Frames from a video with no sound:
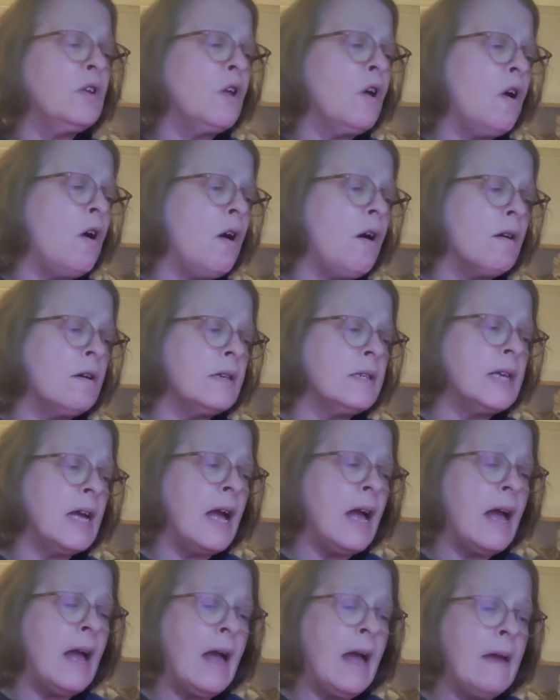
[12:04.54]
a long
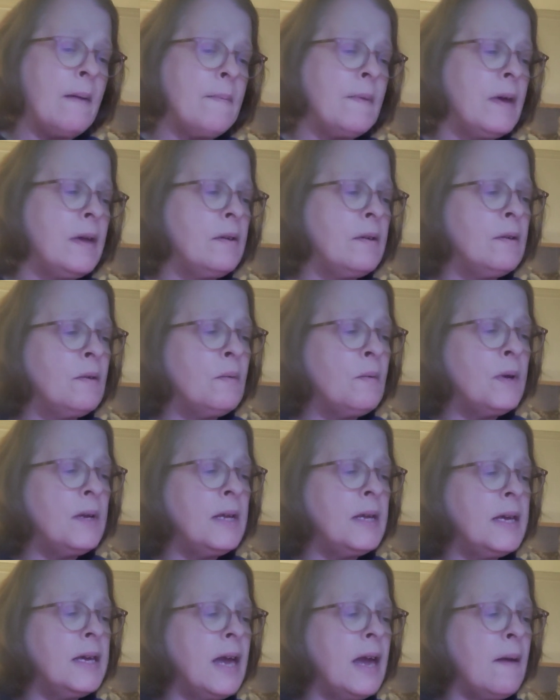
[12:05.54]
time, and
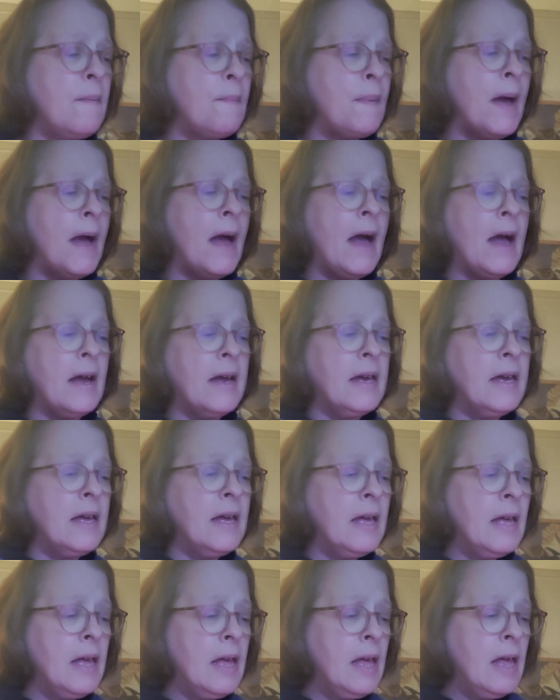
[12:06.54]
when he came back,
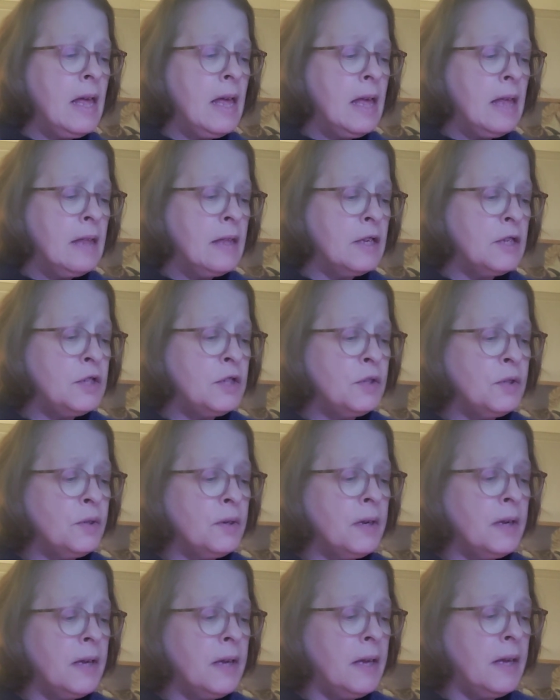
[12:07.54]
the
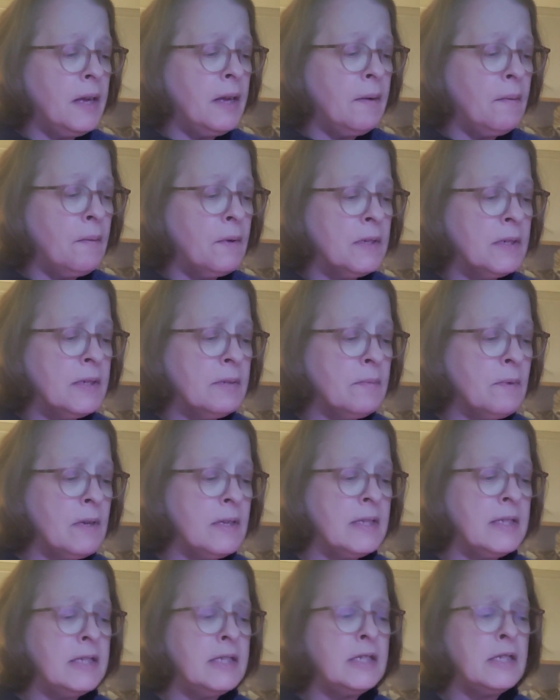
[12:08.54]
tree
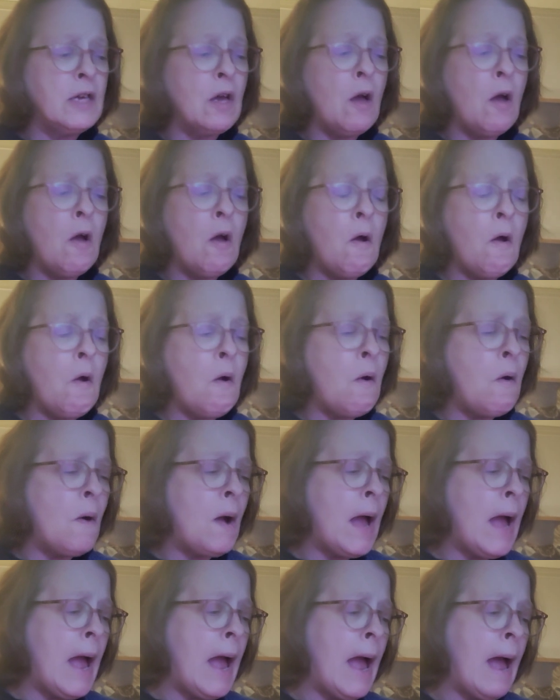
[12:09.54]
was
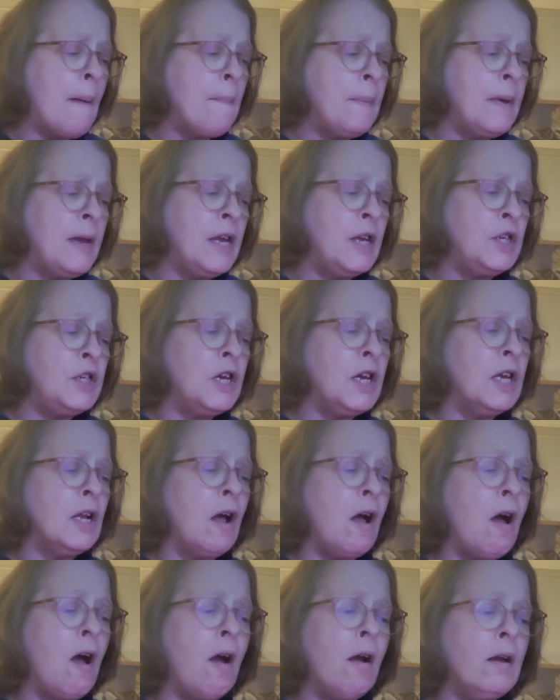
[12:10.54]
so happy she could
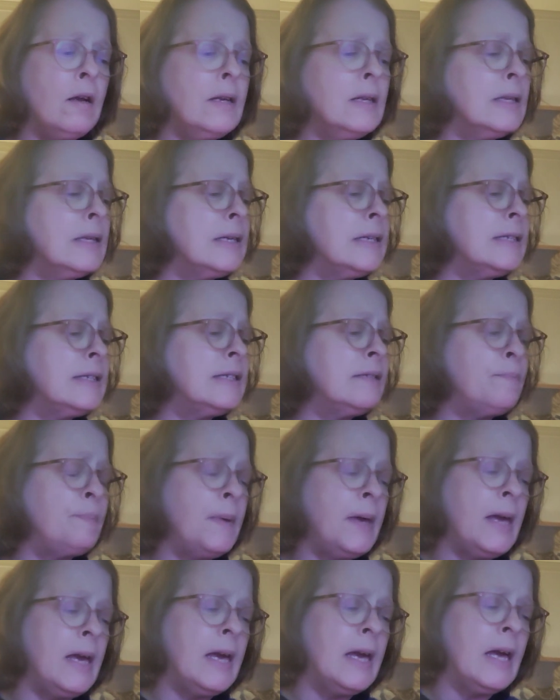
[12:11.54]
hardly
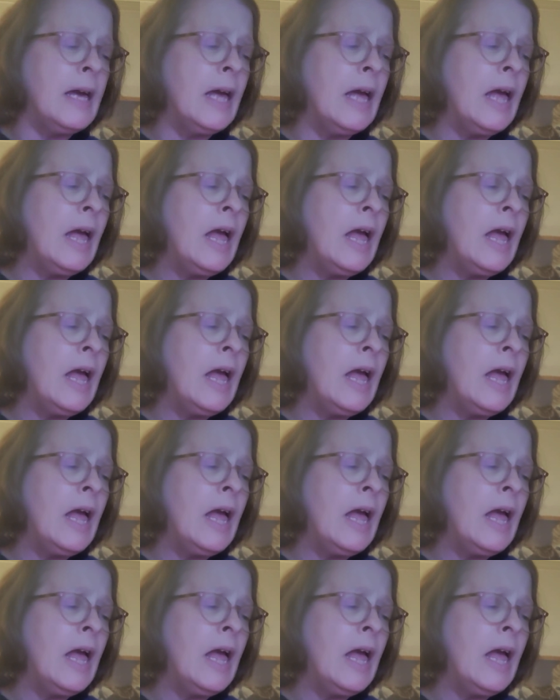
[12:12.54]
speak.